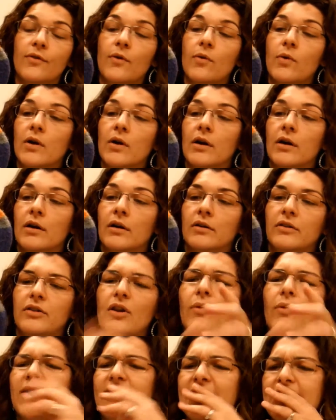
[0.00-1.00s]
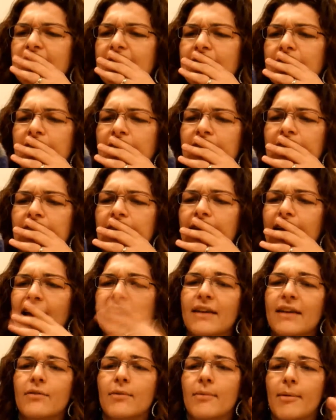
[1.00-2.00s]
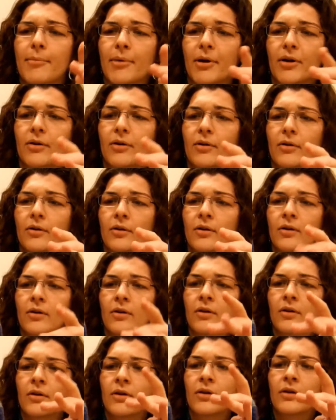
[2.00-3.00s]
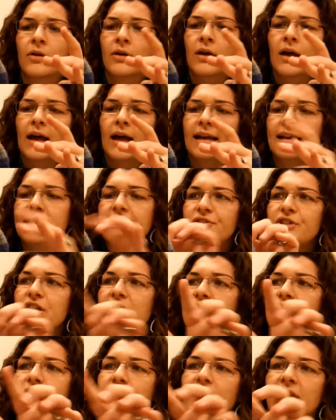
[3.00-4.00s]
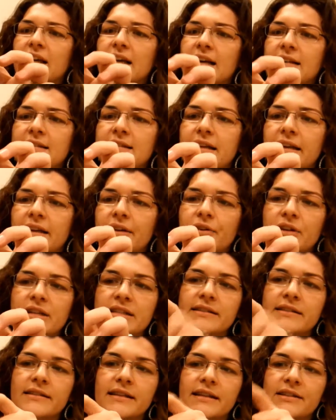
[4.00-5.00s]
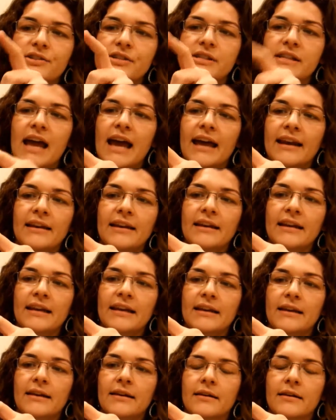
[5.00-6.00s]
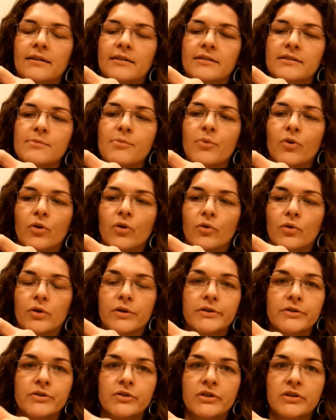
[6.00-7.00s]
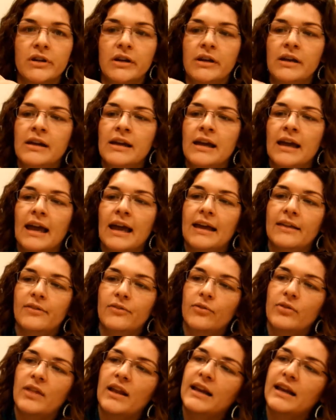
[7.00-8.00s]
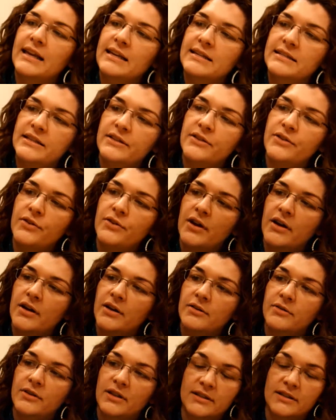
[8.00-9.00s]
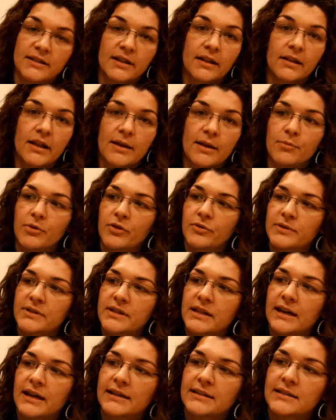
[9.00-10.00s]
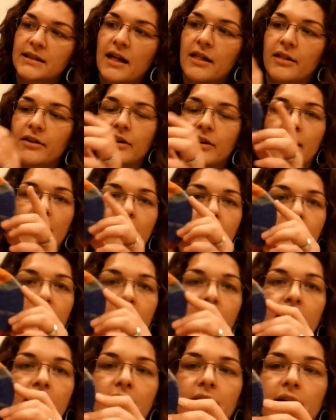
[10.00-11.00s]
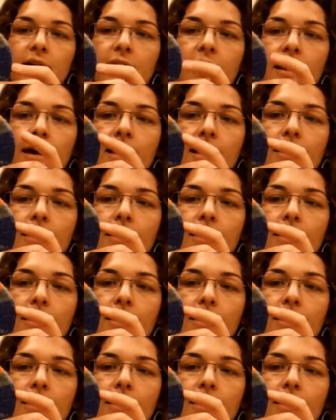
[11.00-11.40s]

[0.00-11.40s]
for, no I did, I can't remember. I didn't change for the gusset increases, I just added in some more orange. And so then I continued on because the light blue is the next color and then the